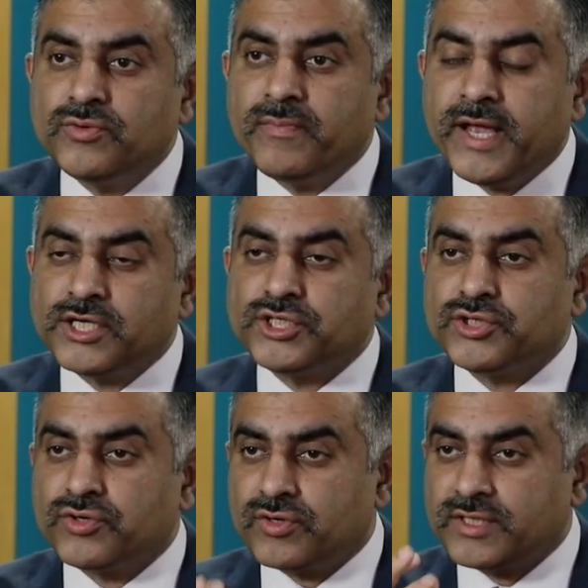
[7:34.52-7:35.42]
to make
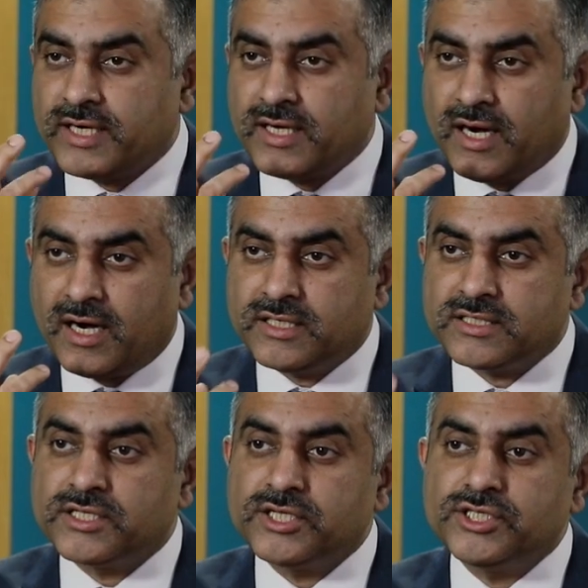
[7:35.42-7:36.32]
sure that our
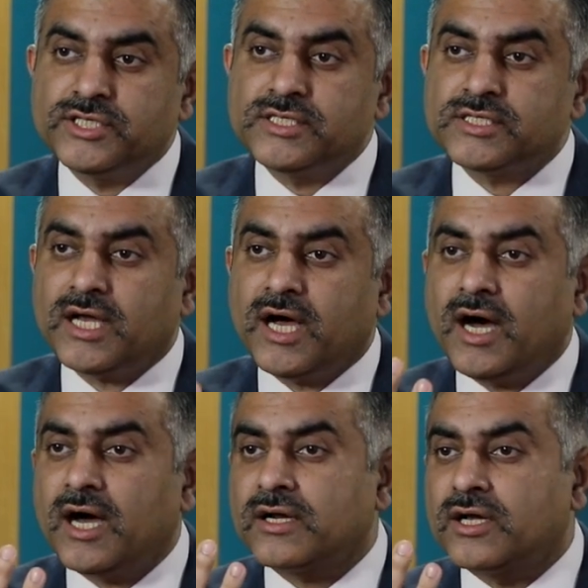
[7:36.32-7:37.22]
decisions
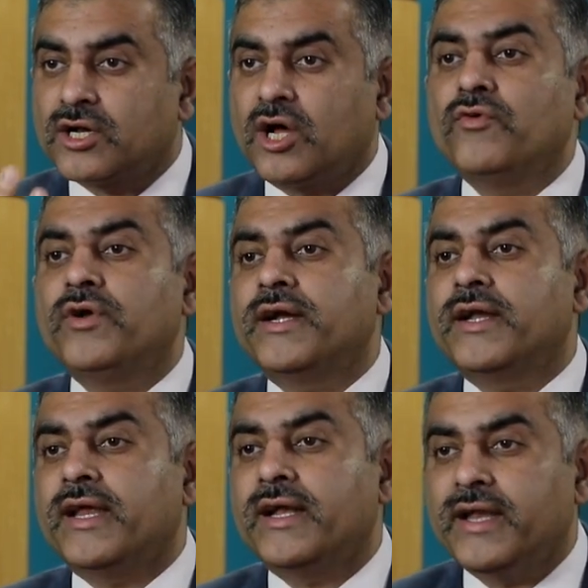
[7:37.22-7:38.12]
are
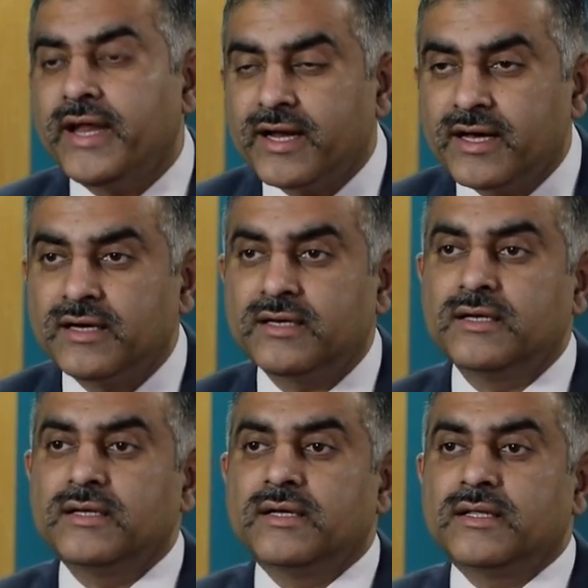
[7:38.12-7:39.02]
grounded in data
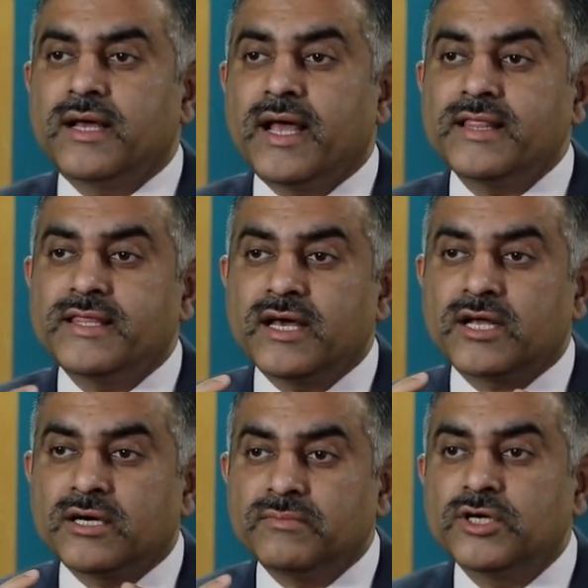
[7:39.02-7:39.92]
and they are
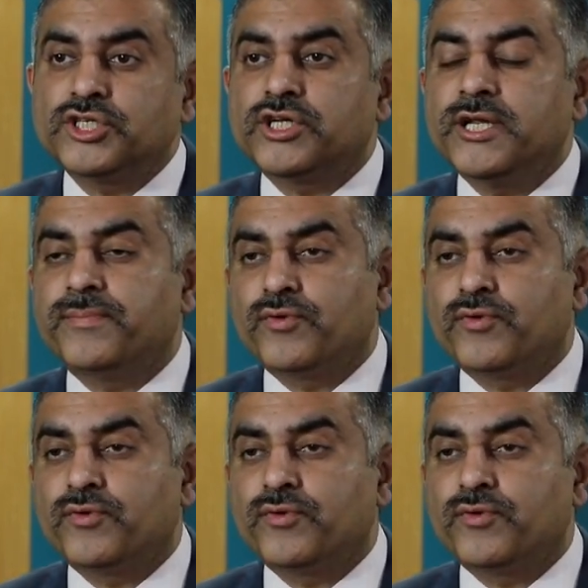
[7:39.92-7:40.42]
commercially